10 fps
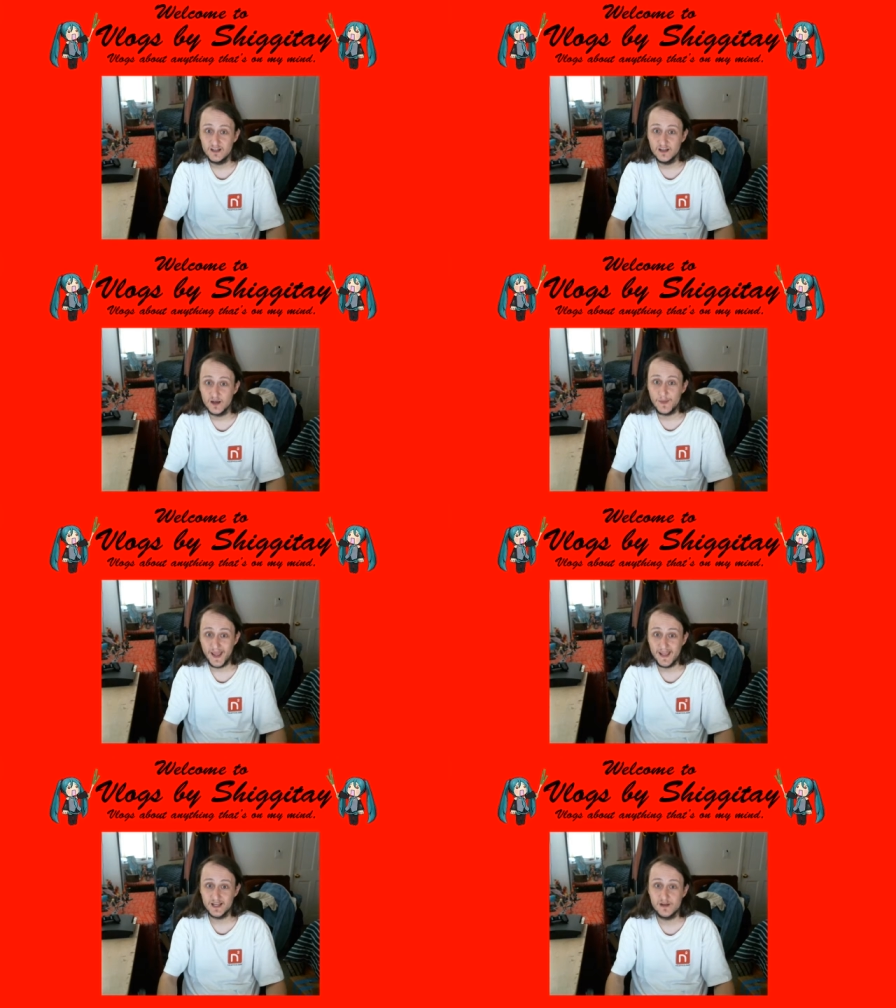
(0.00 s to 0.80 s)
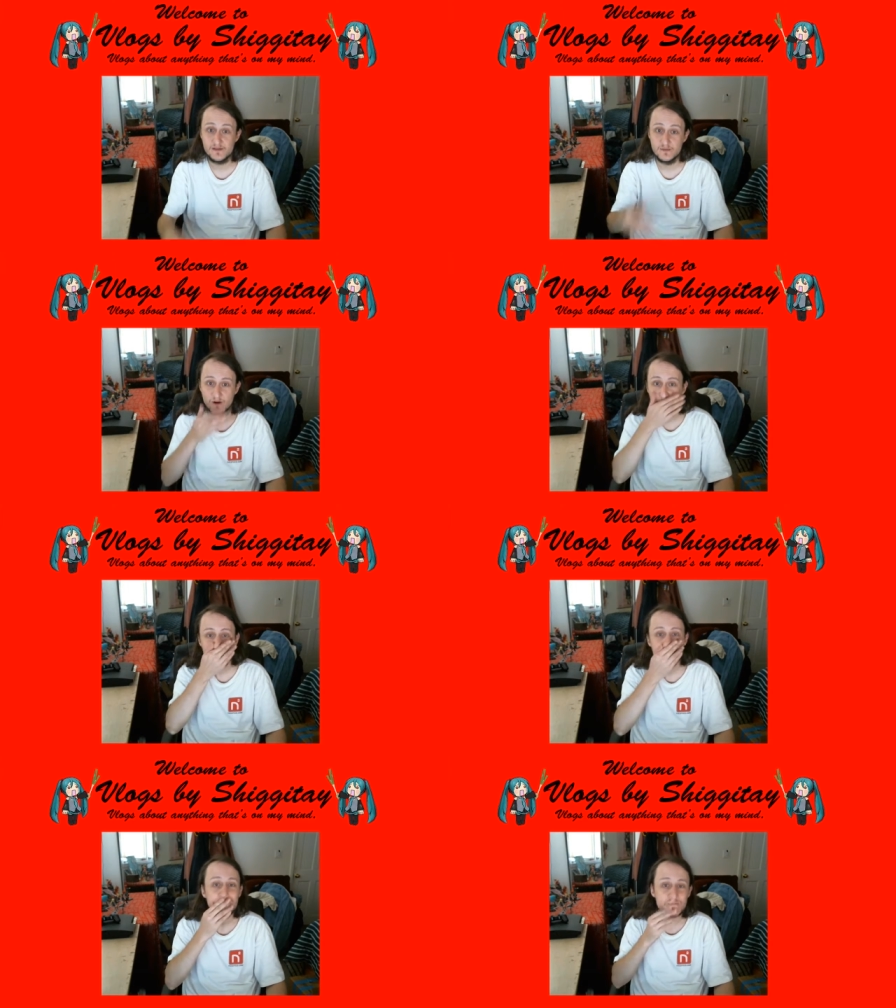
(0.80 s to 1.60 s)
a paying customer,
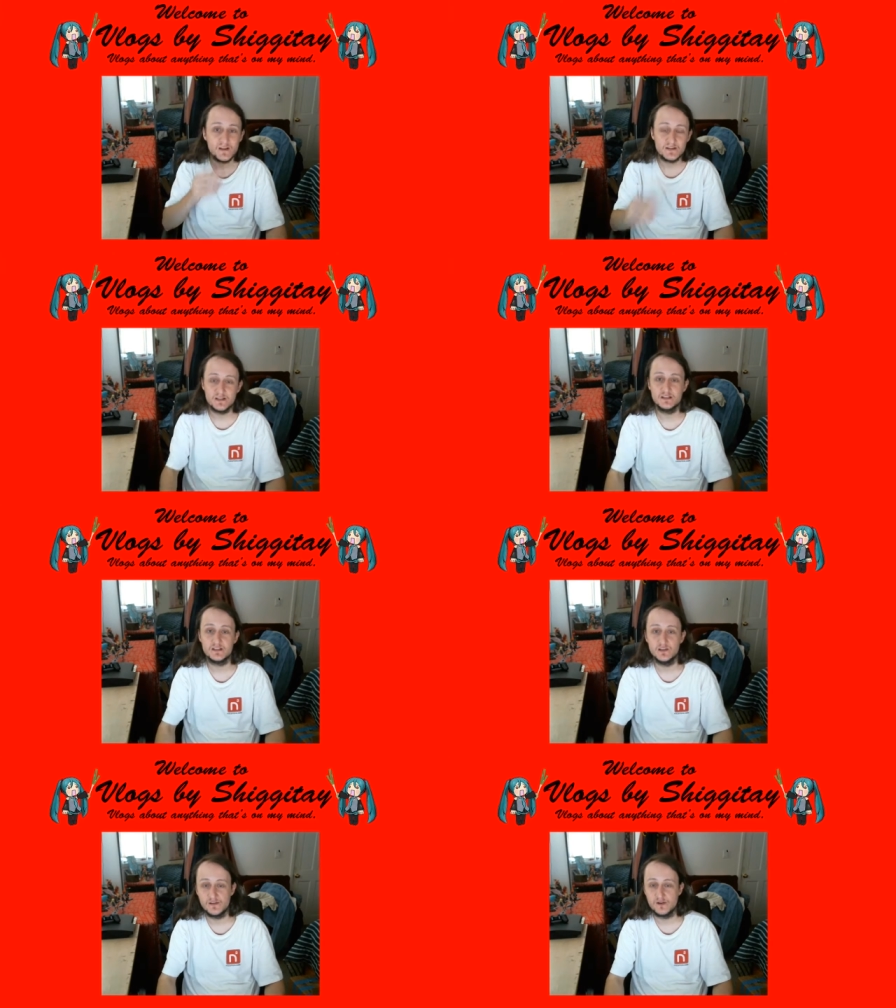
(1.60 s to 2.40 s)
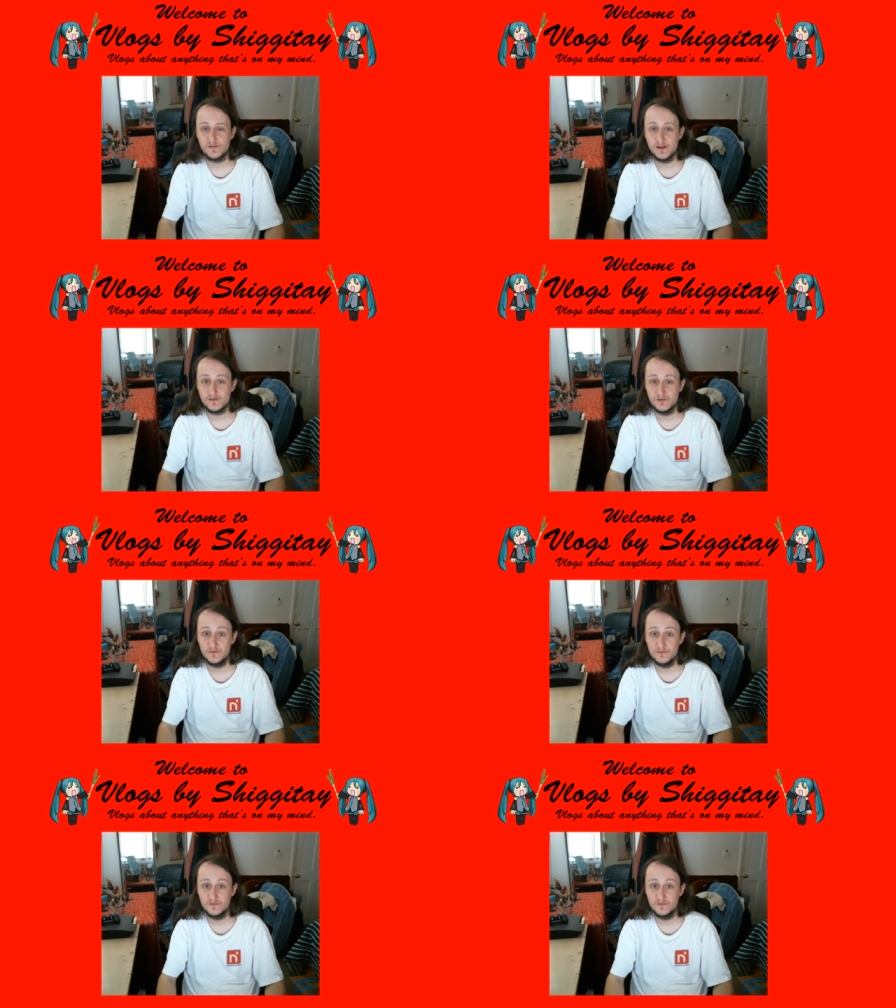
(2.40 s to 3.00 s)
to use their restroom.